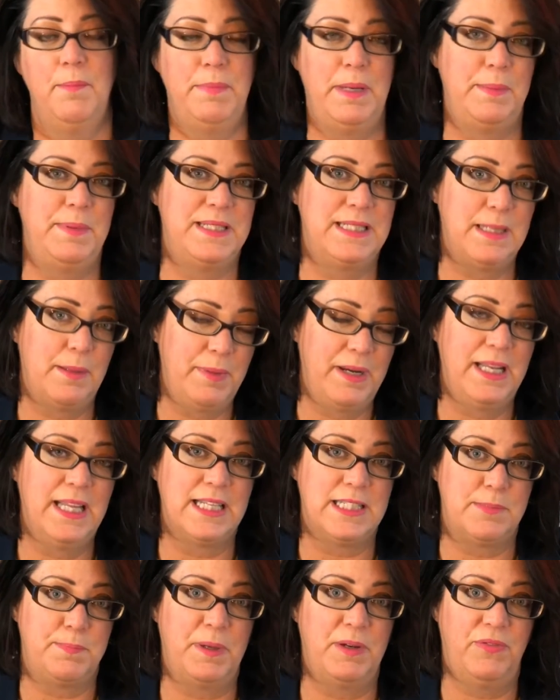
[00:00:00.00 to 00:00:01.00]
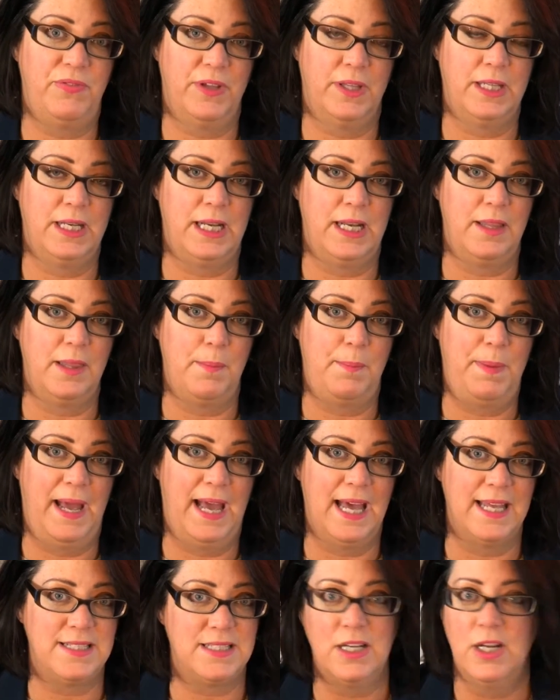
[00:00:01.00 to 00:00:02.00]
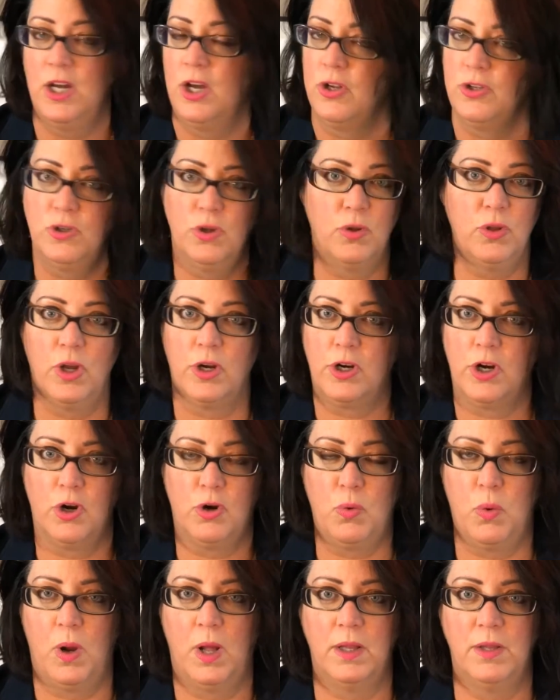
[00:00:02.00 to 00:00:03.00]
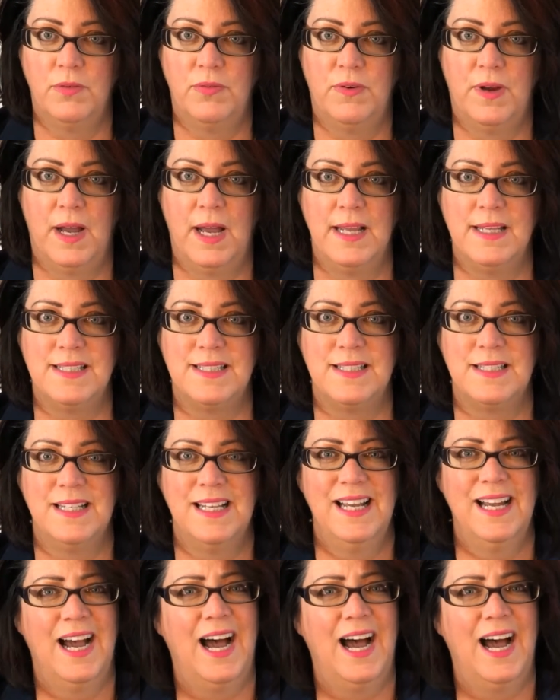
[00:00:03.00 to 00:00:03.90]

maybe somebody that's been filling it in the past no longer qualifies.